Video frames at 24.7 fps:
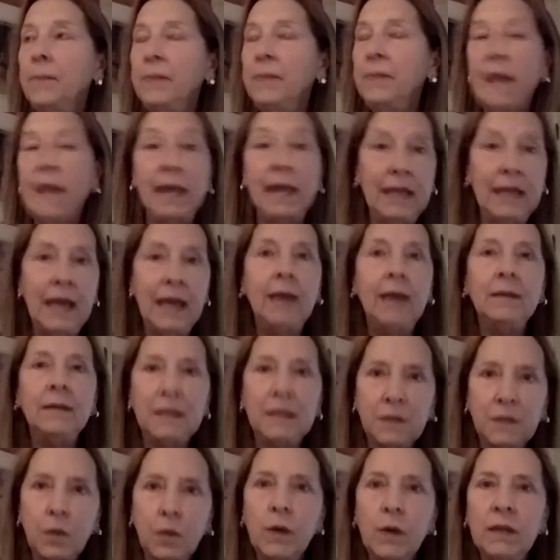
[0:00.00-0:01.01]
Not yet,
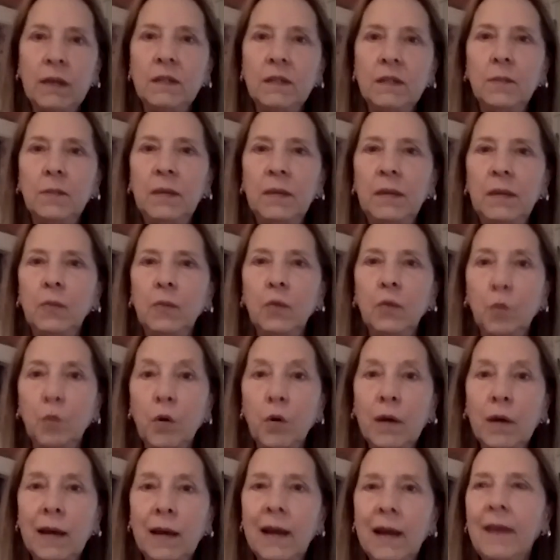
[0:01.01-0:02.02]
it's going to be, we're
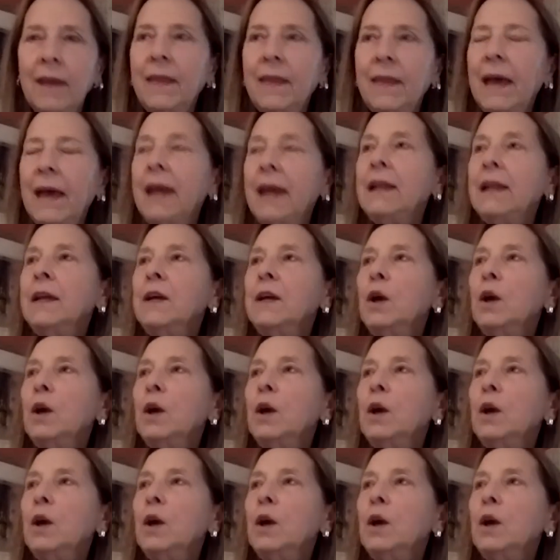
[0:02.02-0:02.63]
working on that.